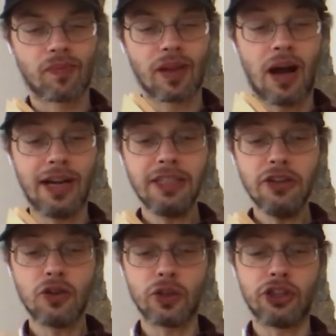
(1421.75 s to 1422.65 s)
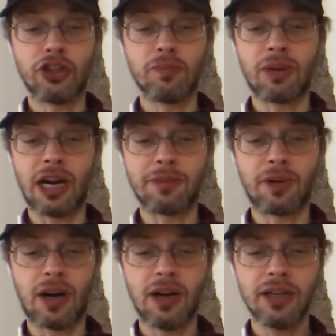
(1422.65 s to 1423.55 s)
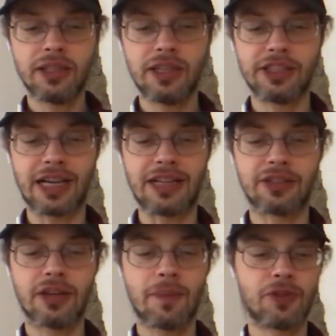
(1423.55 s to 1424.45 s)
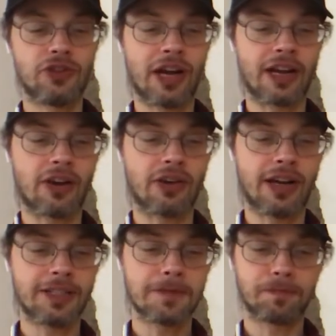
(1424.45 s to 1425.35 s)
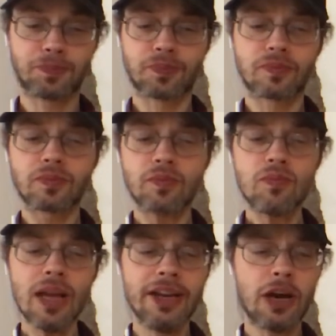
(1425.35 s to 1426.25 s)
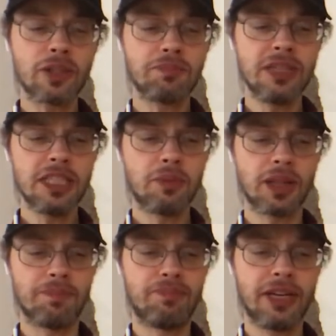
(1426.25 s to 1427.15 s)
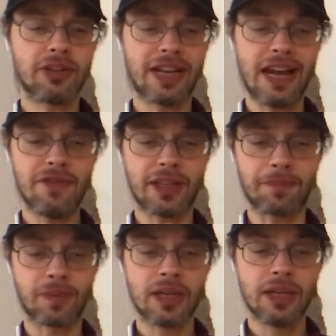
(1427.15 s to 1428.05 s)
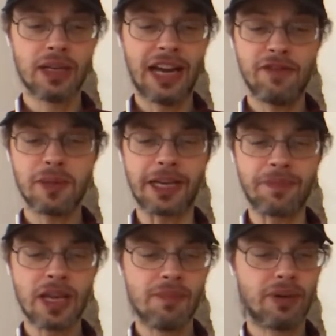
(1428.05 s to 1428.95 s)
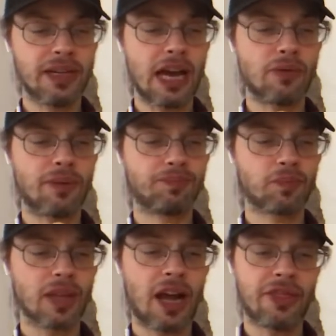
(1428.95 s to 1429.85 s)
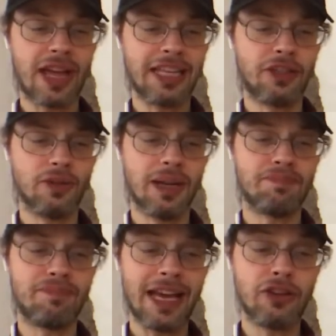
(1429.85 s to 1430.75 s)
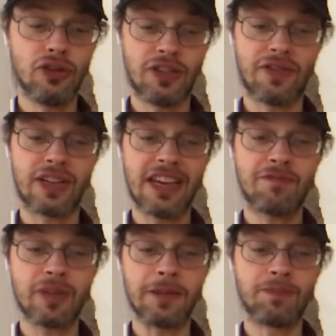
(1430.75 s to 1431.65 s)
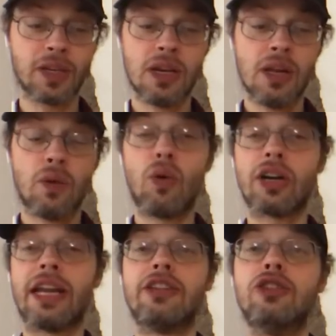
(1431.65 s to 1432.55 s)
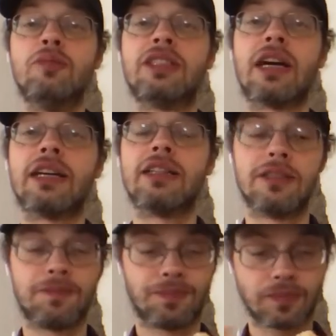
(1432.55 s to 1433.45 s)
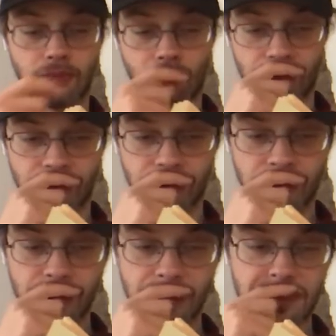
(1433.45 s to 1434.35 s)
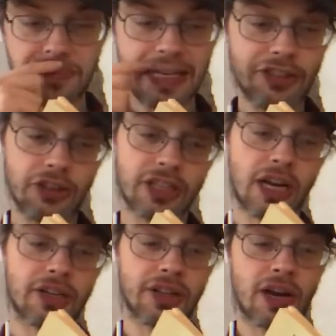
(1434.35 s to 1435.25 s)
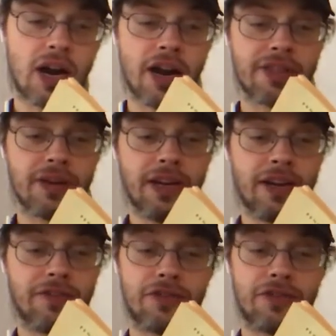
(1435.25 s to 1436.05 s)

"I didn't know you took my part," she answered, drying her eyes. "And I was miserable and bitter at everybody. But now I thank you and beg you to forgive me. What can I do besides?" She returned to the hearth and